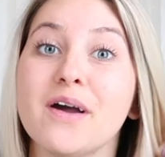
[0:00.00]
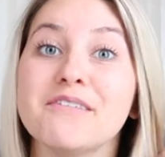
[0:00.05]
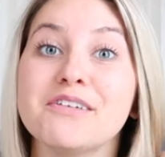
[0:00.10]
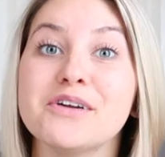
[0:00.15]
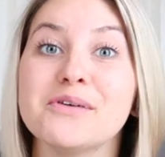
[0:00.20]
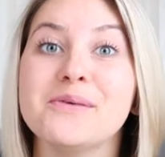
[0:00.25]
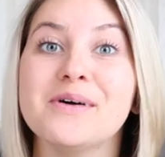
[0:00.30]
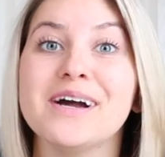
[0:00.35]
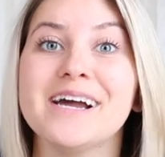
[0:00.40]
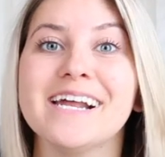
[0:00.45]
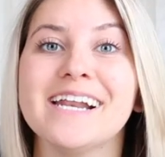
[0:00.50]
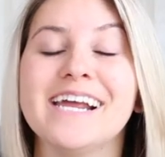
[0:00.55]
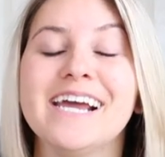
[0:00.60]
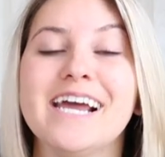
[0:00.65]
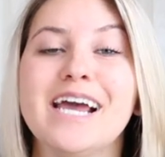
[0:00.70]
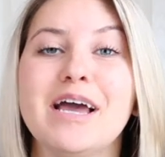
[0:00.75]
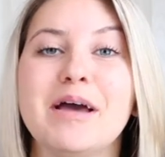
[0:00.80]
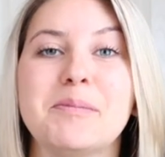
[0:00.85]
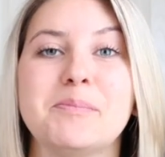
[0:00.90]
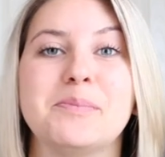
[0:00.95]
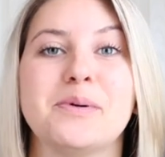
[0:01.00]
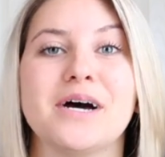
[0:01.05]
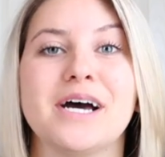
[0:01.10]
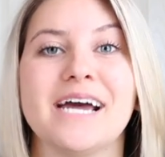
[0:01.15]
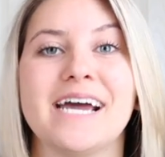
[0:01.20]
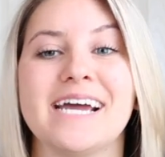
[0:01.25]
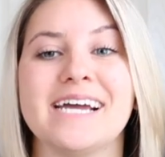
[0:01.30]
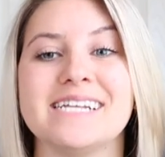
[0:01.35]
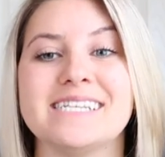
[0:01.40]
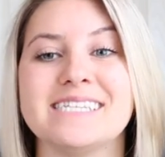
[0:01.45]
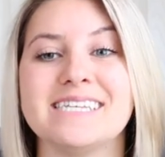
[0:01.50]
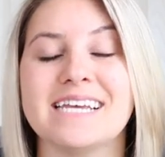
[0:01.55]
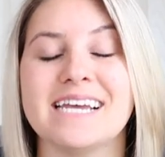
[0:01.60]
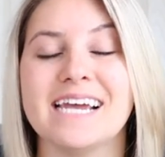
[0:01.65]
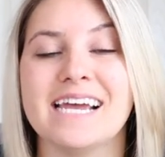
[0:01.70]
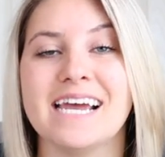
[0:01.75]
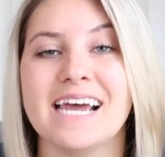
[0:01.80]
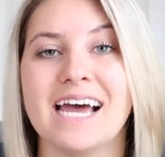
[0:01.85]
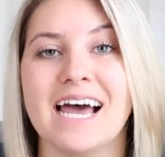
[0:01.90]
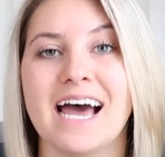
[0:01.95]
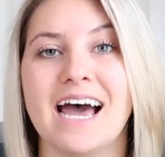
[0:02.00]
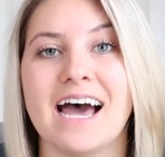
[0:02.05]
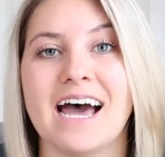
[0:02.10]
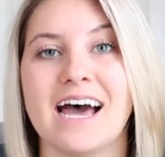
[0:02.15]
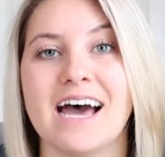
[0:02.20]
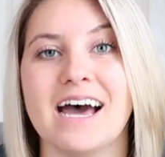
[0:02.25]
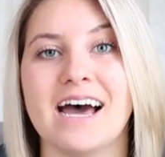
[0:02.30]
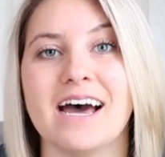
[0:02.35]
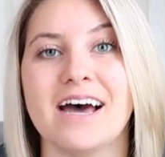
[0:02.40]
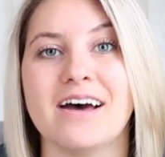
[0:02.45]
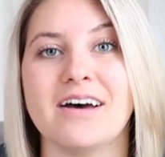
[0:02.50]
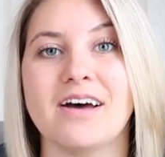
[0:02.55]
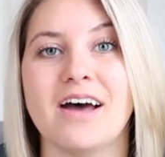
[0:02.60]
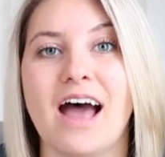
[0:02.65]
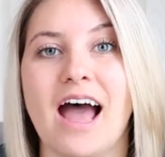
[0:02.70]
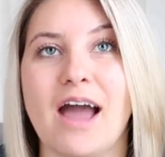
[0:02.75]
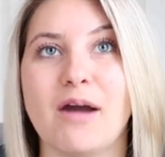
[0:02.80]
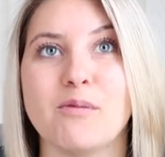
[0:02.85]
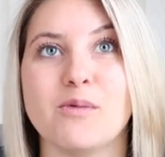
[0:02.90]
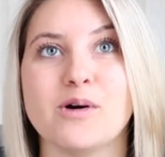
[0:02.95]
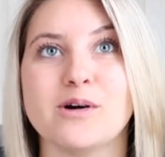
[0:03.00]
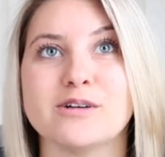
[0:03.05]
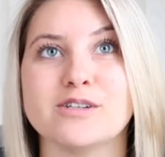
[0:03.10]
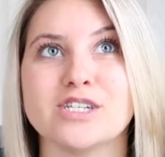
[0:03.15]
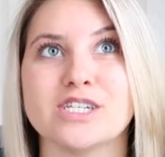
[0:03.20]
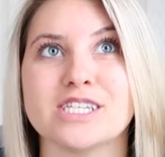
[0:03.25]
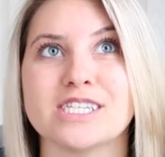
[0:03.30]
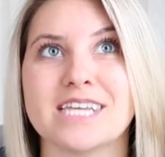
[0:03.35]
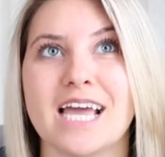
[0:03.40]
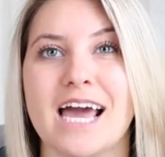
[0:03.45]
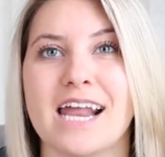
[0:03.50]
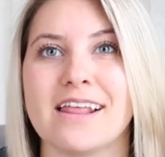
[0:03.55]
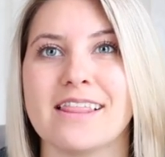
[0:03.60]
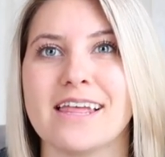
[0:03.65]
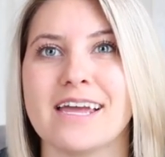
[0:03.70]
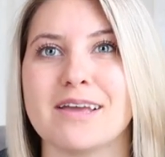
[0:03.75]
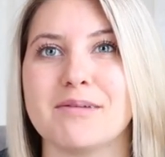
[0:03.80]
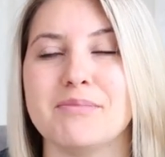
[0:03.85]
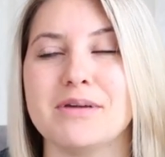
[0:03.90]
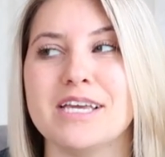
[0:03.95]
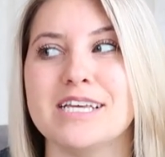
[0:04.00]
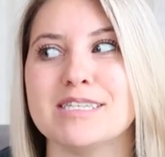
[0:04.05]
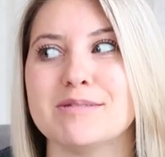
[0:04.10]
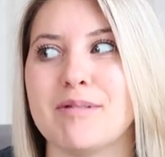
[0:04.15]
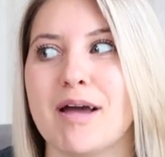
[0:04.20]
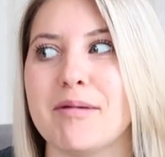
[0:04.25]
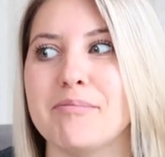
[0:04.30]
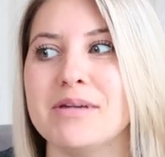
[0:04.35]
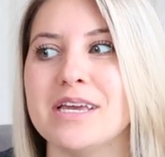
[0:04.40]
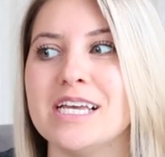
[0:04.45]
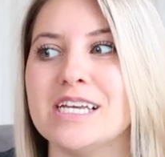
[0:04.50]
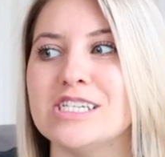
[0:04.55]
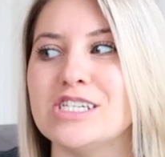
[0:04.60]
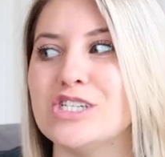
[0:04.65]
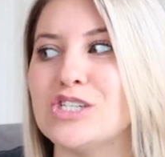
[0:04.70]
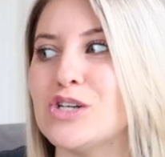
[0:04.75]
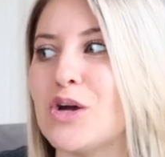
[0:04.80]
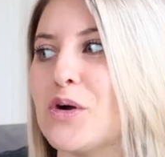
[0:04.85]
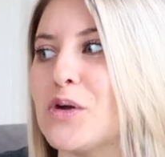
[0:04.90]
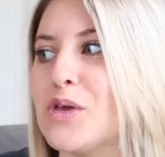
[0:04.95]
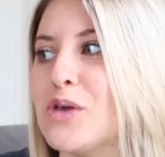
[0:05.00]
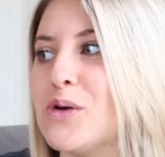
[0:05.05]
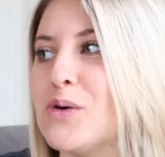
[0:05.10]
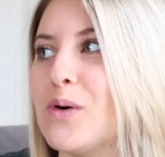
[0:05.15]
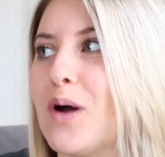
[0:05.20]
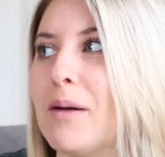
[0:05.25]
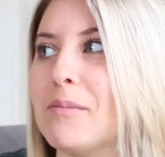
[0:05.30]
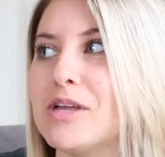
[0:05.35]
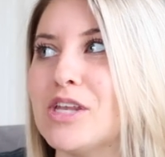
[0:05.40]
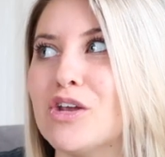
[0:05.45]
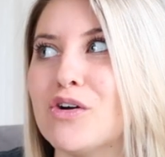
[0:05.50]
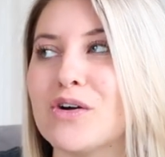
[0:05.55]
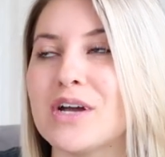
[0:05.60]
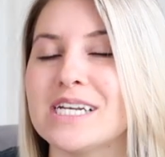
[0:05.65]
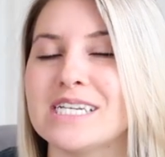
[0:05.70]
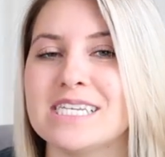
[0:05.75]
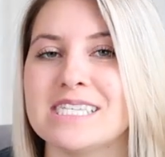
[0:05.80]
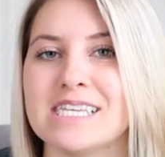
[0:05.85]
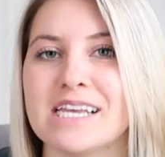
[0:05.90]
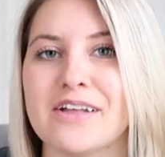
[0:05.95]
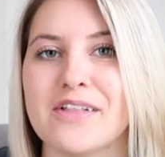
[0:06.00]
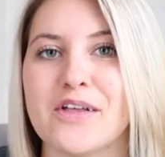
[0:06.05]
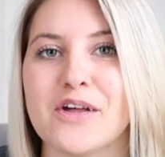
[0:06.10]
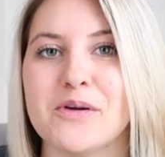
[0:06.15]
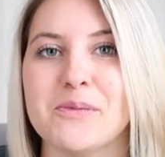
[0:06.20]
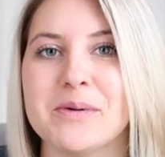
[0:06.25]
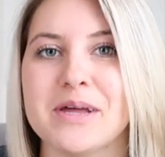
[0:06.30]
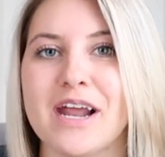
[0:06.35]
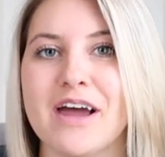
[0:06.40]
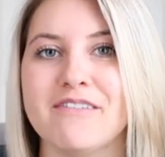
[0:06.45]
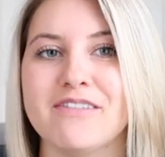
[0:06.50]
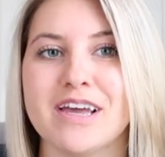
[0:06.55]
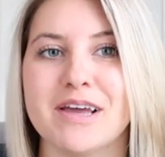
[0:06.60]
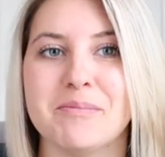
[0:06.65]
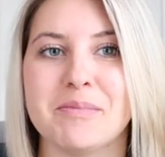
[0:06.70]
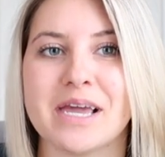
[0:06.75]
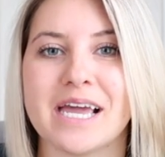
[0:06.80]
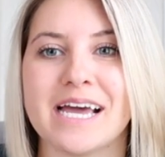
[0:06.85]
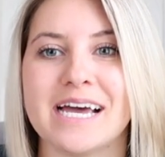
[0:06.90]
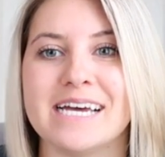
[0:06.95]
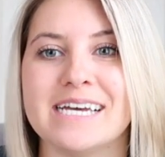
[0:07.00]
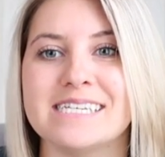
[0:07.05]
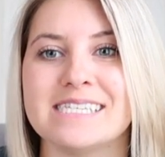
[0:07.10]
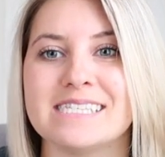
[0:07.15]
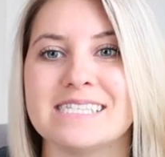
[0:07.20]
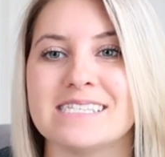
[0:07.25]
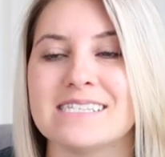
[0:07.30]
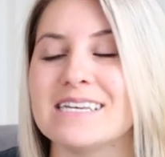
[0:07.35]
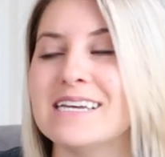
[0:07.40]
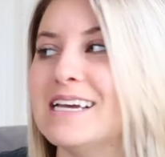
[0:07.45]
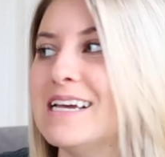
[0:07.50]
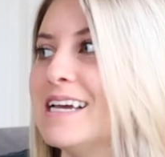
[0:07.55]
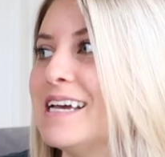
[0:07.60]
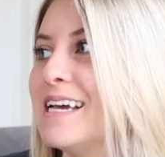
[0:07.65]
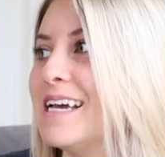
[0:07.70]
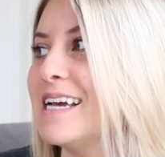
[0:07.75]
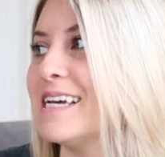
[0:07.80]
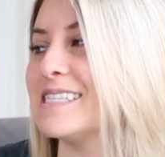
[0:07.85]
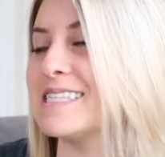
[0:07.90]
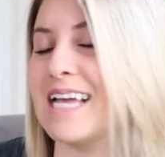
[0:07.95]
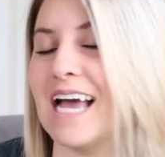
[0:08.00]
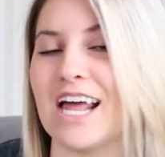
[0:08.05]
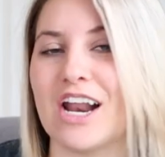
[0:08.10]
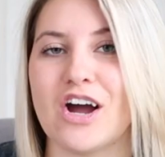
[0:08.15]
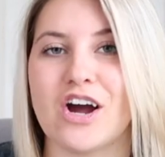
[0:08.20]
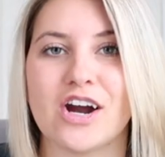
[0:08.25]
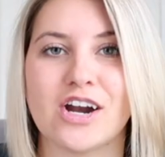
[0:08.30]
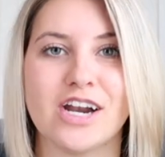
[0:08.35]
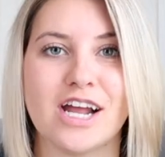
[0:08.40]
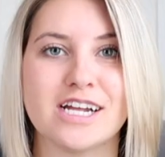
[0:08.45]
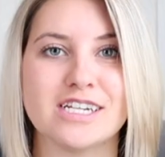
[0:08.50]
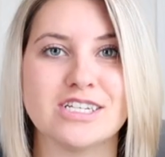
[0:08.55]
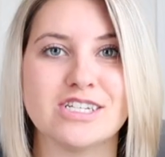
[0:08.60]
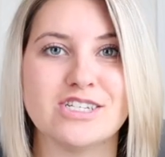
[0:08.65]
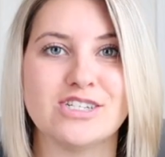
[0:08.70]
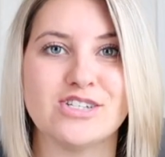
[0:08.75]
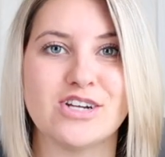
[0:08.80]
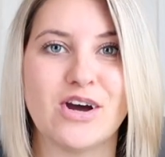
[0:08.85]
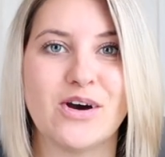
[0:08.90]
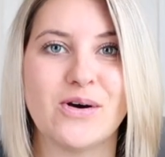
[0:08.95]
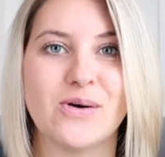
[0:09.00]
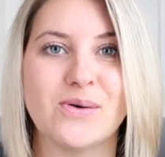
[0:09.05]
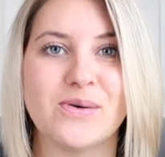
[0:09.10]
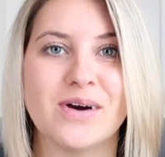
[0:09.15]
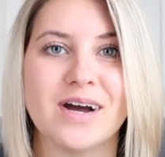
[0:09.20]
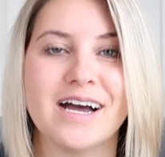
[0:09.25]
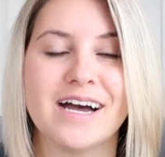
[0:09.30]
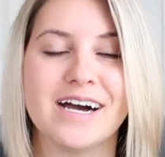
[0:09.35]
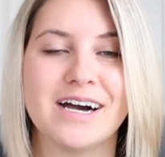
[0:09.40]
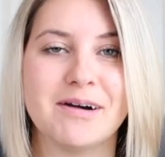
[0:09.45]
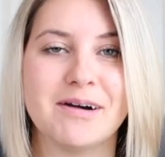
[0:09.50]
everyone, but I will just kind of like piece by piece show you. I mean, you'll get to see a little bit of it because it's kind of hard not to show,